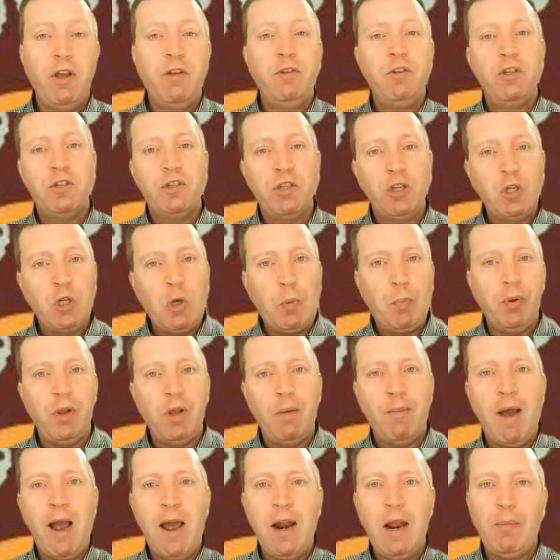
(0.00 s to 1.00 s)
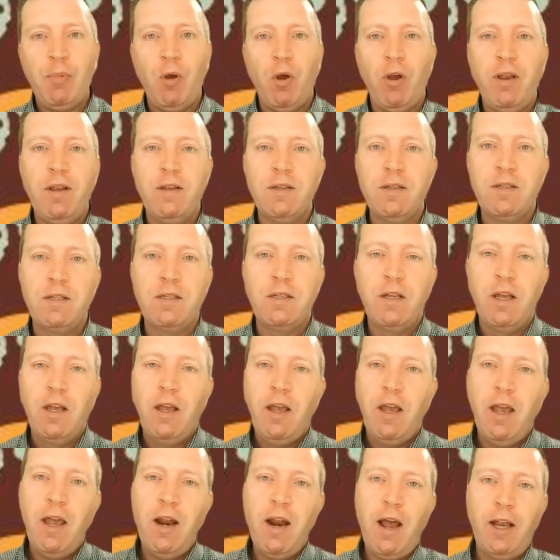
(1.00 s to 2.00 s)
Just a couple of minor
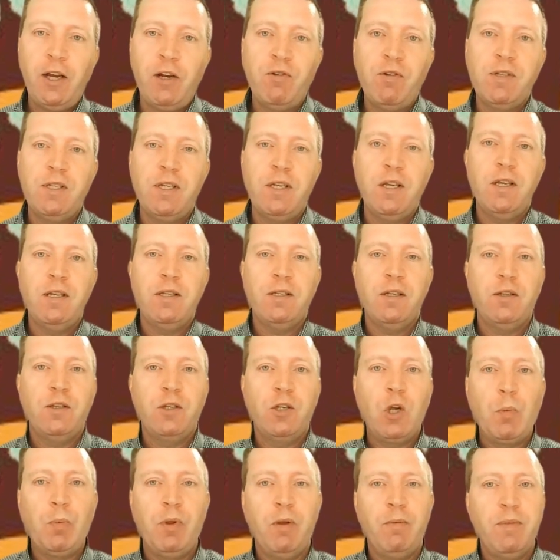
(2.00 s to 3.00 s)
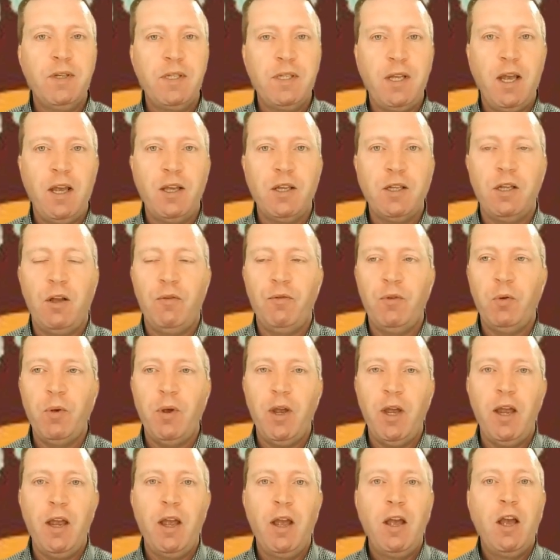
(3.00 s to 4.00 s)
points in inaccuracies and a couple of mistakes along the
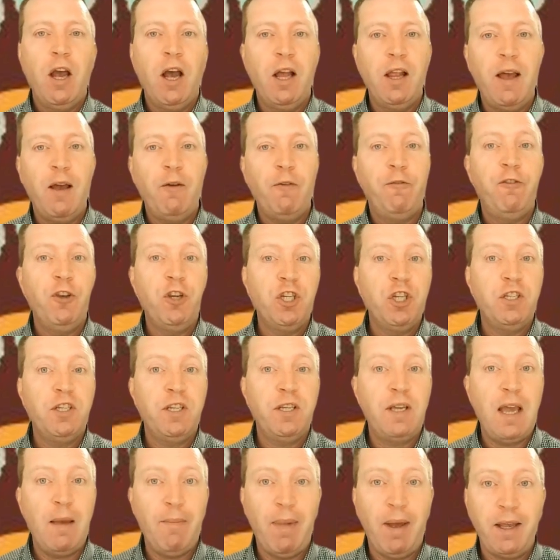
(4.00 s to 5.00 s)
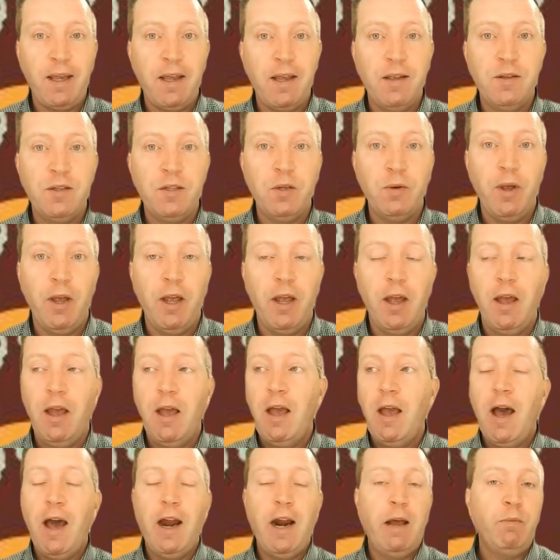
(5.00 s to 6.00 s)
way allowed Fischer to get back into it,
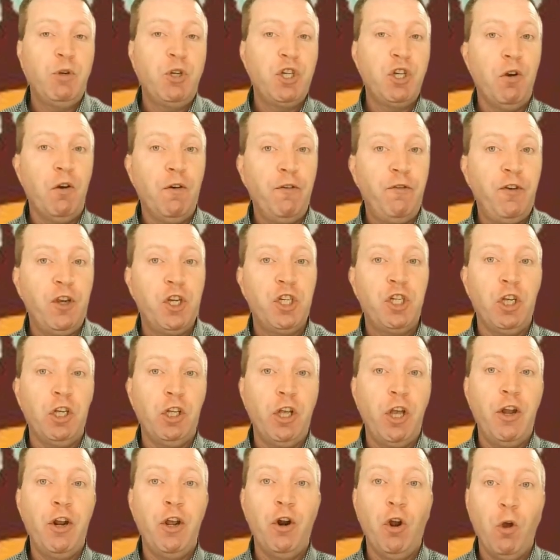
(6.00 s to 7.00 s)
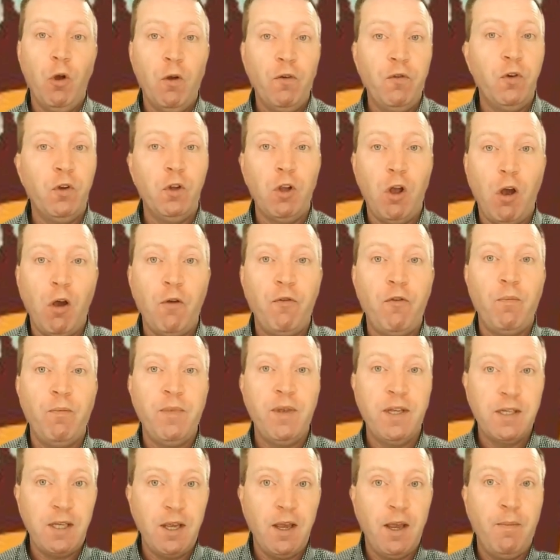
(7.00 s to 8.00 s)
and I'm sure Fischer learned an awful lot from
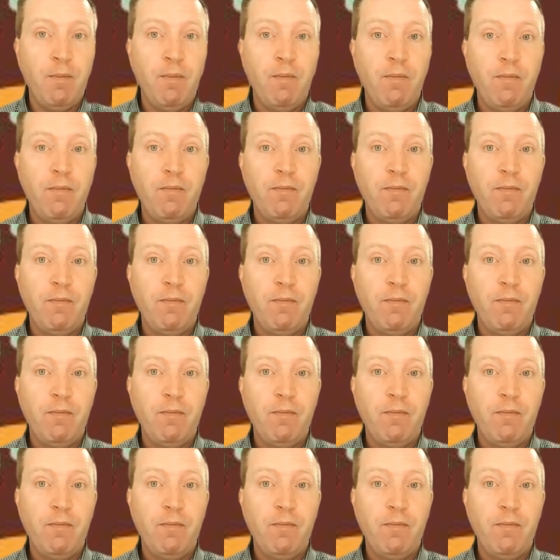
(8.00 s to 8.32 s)
this game.